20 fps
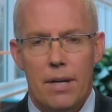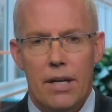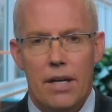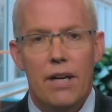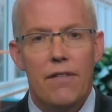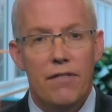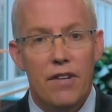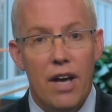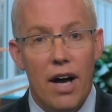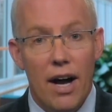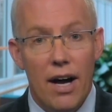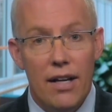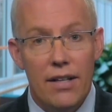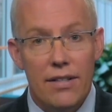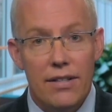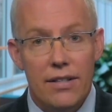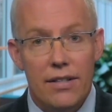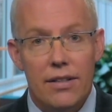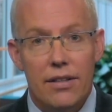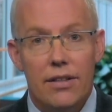If
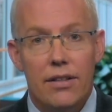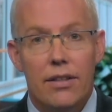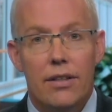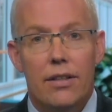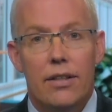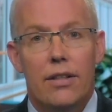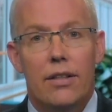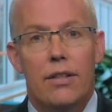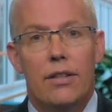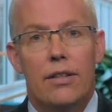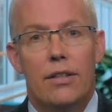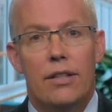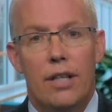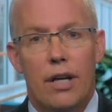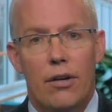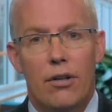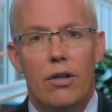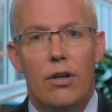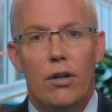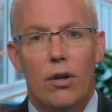yes,
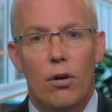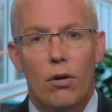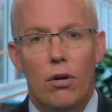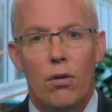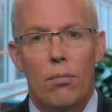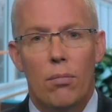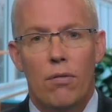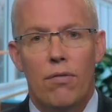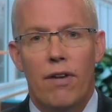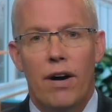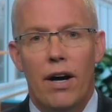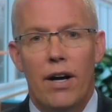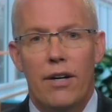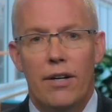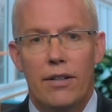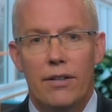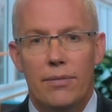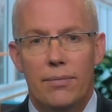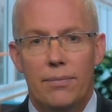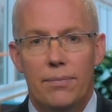tell your local
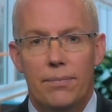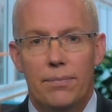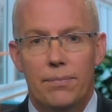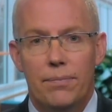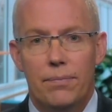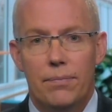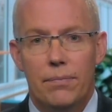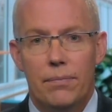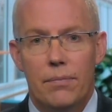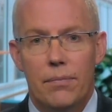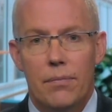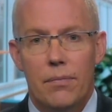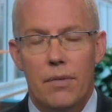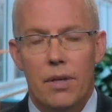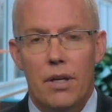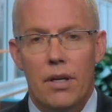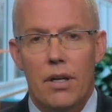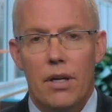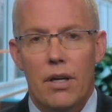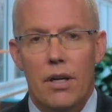provider.
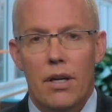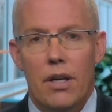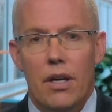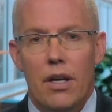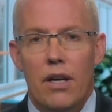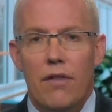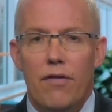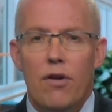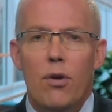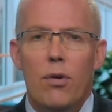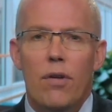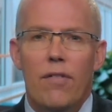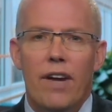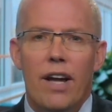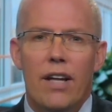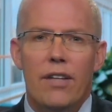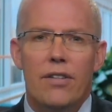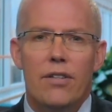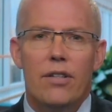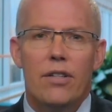If you have
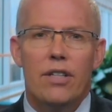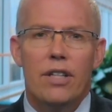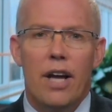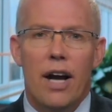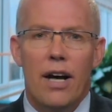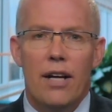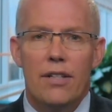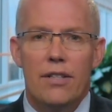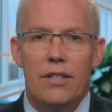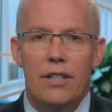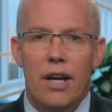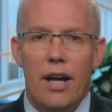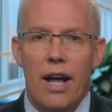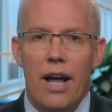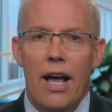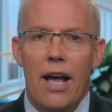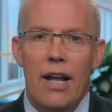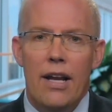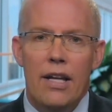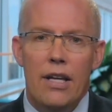answered yes to
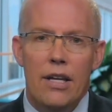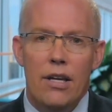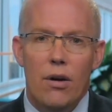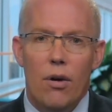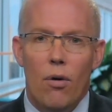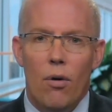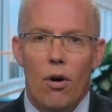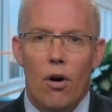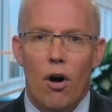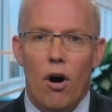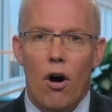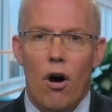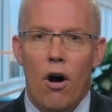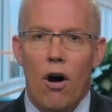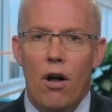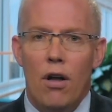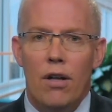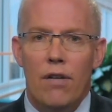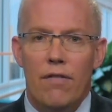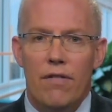any or
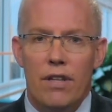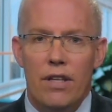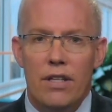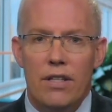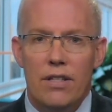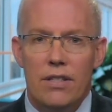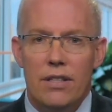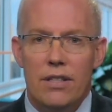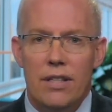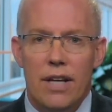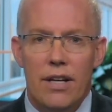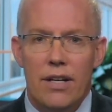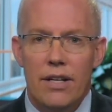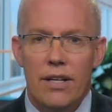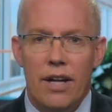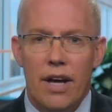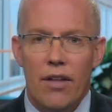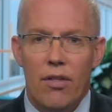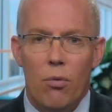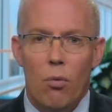all of these
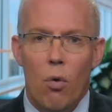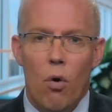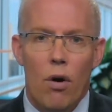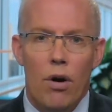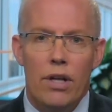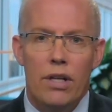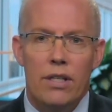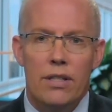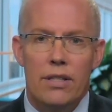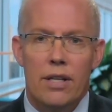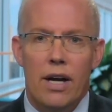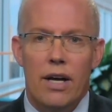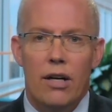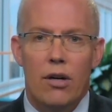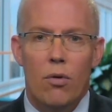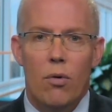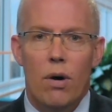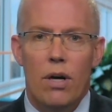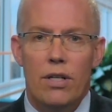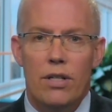sudden death warning sign
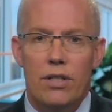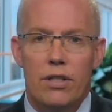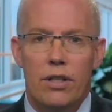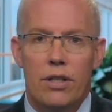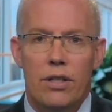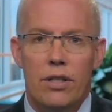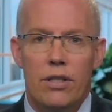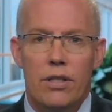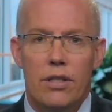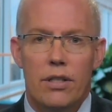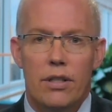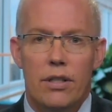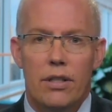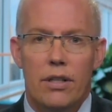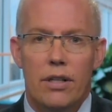questions,